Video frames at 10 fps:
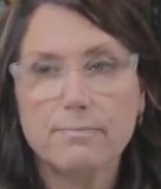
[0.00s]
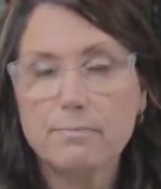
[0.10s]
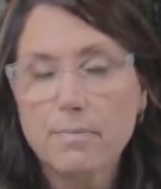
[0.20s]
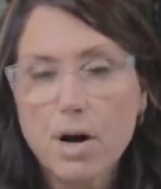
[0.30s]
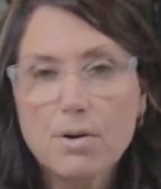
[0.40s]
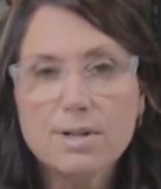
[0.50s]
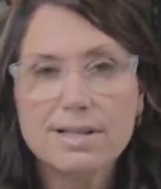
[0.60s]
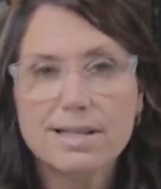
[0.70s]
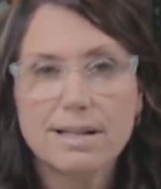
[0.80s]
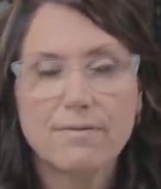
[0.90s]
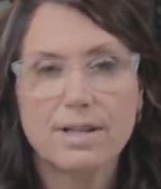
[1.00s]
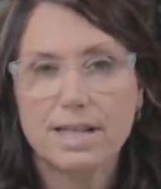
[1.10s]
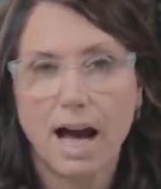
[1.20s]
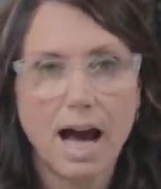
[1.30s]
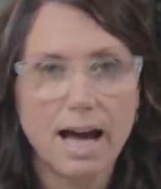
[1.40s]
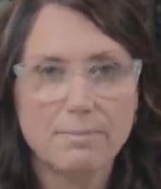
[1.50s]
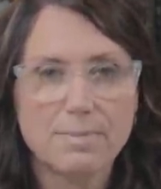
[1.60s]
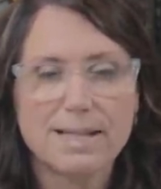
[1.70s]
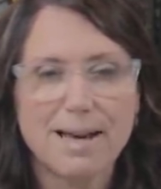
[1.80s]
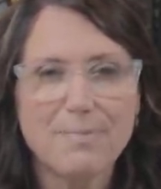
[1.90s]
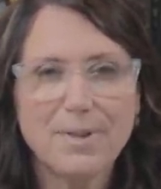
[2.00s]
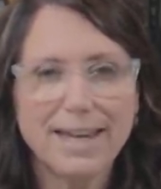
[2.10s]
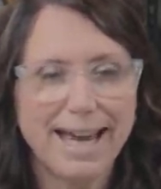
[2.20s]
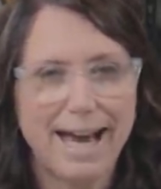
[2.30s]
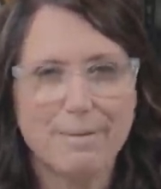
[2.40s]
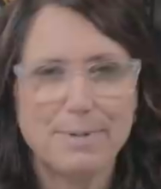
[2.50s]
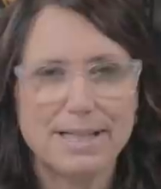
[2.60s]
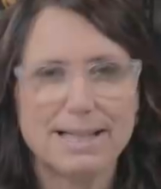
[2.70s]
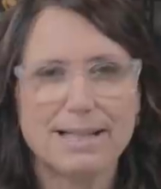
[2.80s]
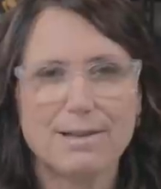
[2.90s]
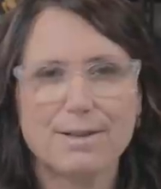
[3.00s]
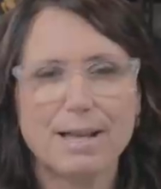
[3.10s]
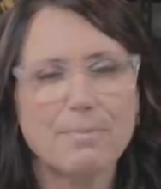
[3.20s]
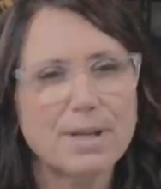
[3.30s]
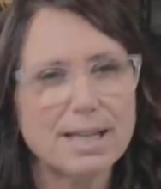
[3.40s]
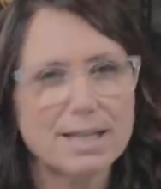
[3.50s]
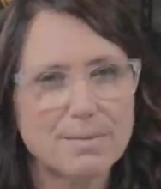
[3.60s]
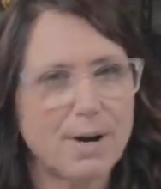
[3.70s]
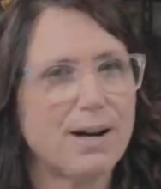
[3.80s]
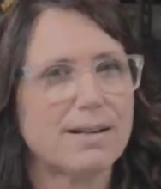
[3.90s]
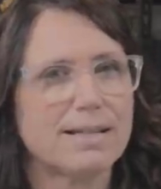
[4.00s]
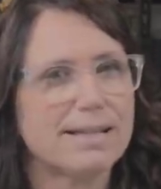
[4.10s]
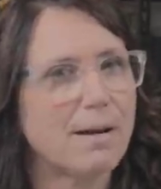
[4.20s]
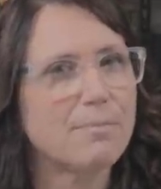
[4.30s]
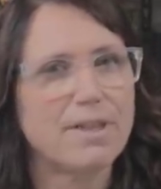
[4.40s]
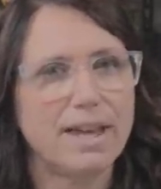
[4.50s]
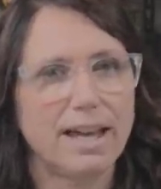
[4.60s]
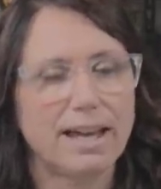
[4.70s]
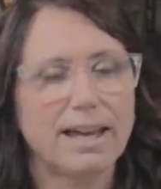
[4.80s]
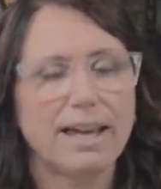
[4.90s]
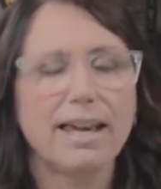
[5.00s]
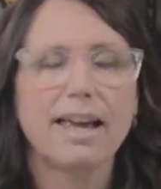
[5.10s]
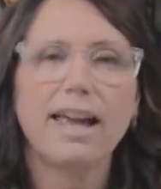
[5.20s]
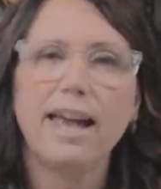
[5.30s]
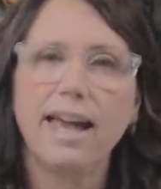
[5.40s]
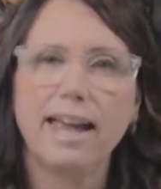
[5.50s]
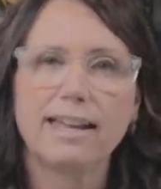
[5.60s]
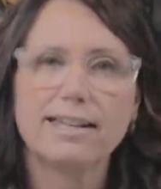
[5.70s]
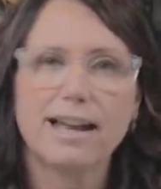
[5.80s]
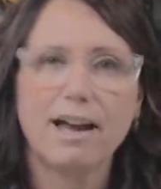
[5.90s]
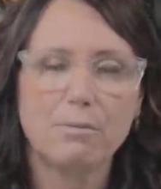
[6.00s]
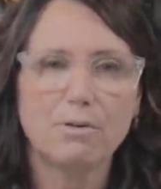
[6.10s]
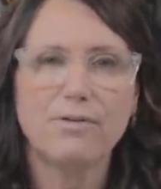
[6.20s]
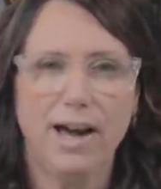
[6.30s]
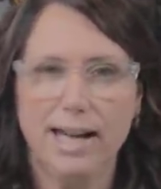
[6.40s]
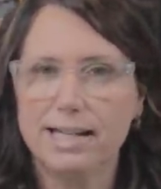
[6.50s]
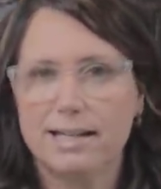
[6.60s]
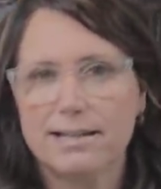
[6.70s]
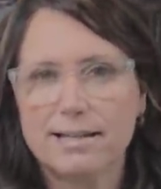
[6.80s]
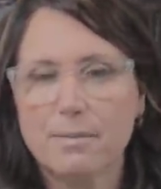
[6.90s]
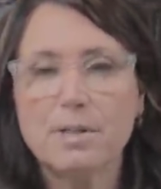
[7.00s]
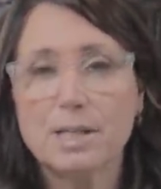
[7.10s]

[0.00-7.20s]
most of the time something happens or something sparks something, and I will find some